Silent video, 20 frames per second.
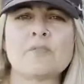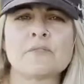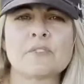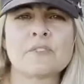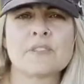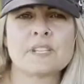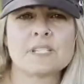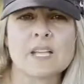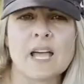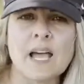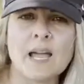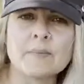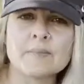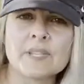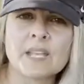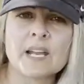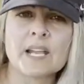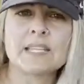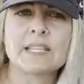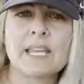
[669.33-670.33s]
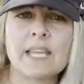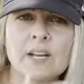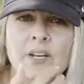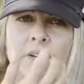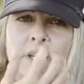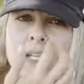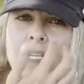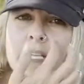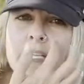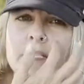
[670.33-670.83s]
for the time that I
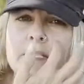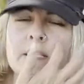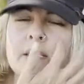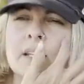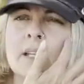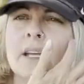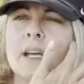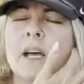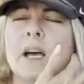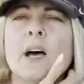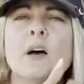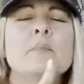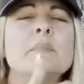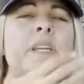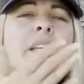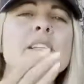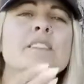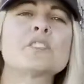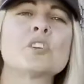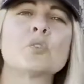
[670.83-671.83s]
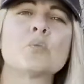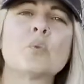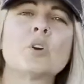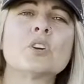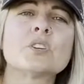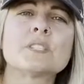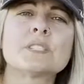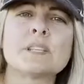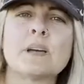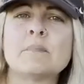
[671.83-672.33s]
carried it, because there
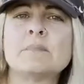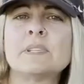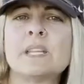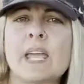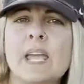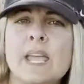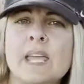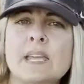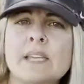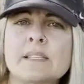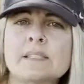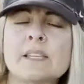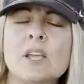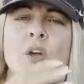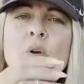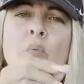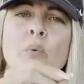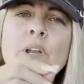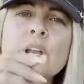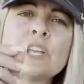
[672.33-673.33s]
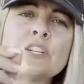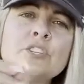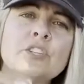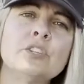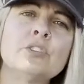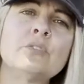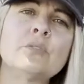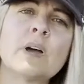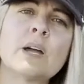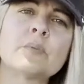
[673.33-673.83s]
were some days when I
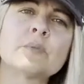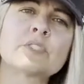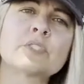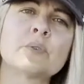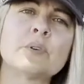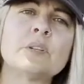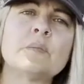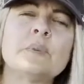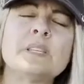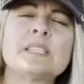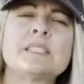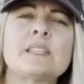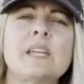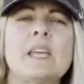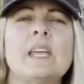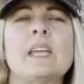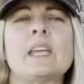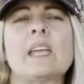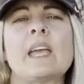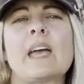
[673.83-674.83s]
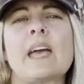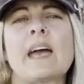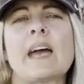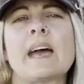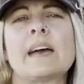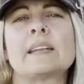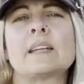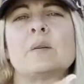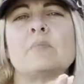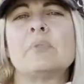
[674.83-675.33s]
knew I was going to be staying
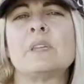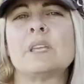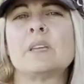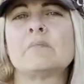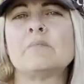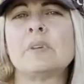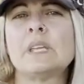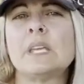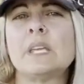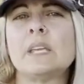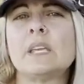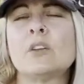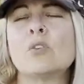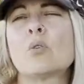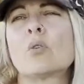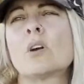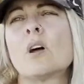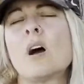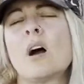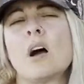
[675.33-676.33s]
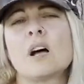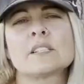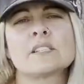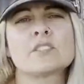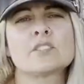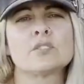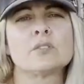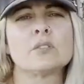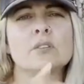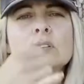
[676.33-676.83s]
at a B&B or a
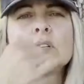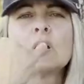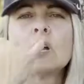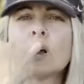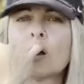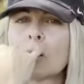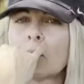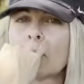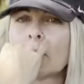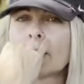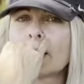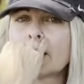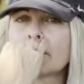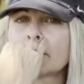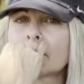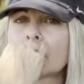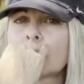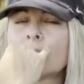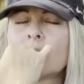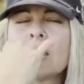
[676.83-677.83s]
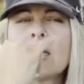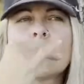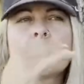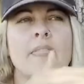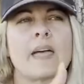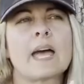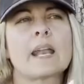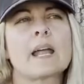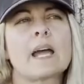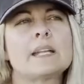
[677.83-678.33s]
hostel or whatever,
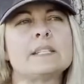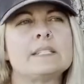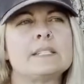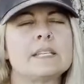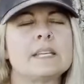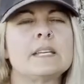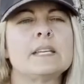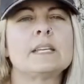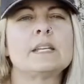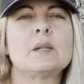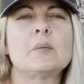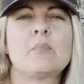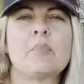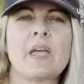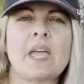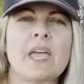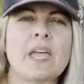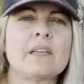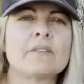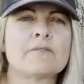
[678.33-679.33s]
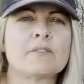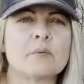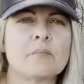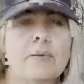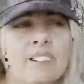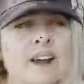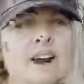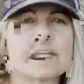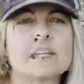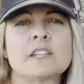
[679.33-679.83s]
that I did pay for
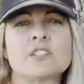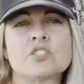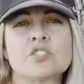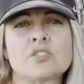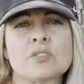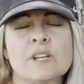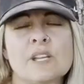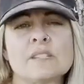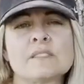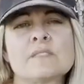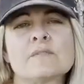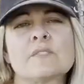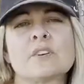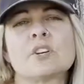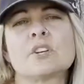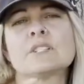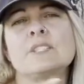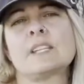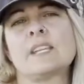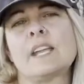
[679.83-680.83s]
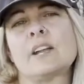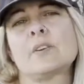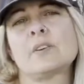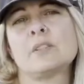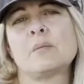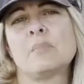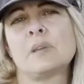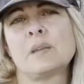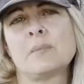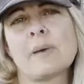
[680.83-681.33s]
baggage transfer to carry
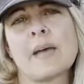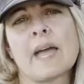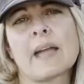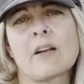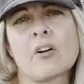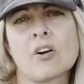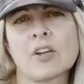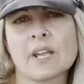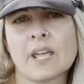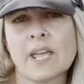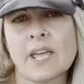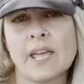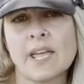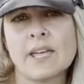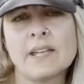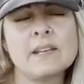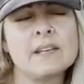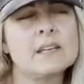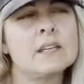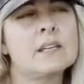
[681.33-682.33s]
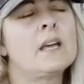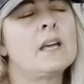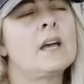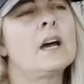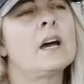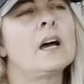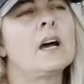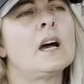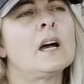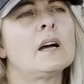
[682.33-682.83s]
the big bag on ahead.
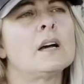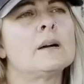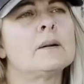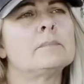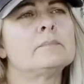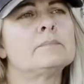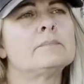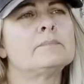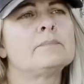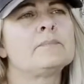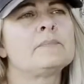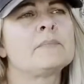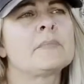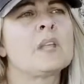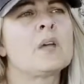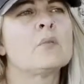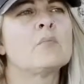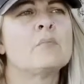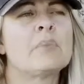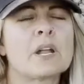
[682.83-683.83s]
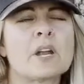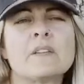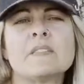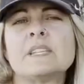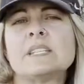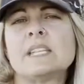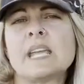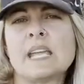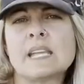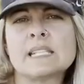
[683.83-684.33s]
But on the
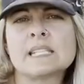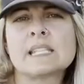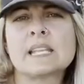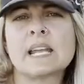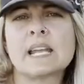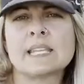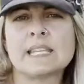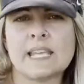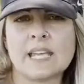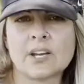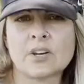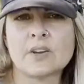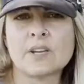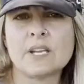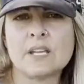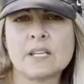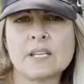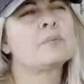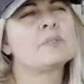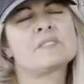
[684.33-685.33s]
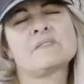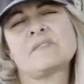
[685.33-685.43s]
days that I carried it, it was